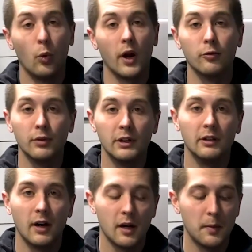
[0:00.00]
What I really
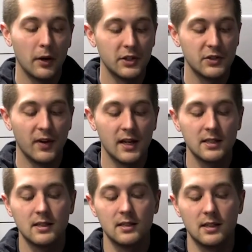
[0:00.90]
like about this
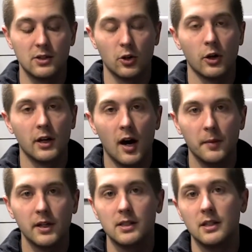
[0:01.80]
vest is its
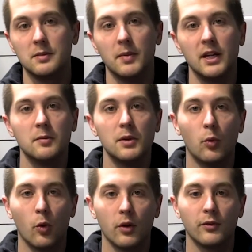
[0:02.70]
ergonomics. It's made to be
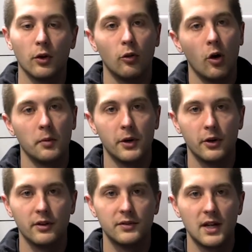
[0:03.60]
worn for a long
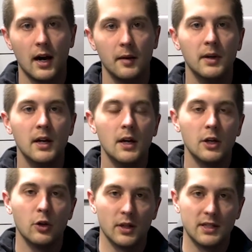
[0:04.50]
period of time.
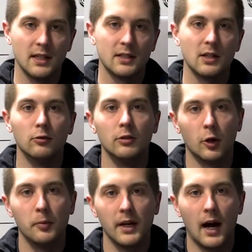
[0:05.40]
You know, it sits a little
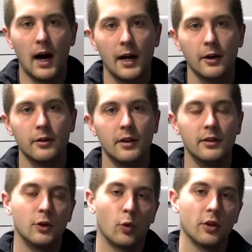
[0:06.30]
bit higher than
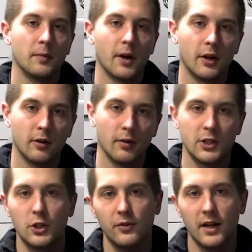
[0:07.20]
the North American
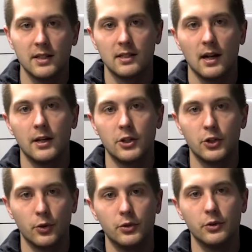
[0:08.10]
Rescue vests I
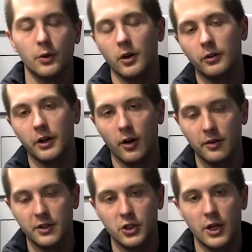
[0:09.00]
showed you earlier on
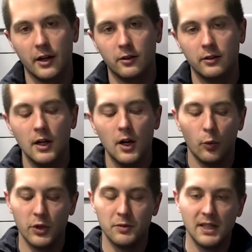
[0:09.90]
this channel,
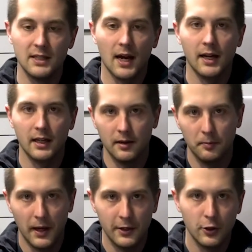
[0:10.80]
which means I can
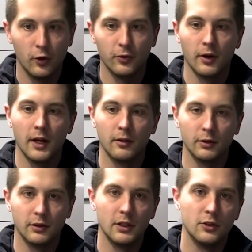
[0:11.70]
bend over and really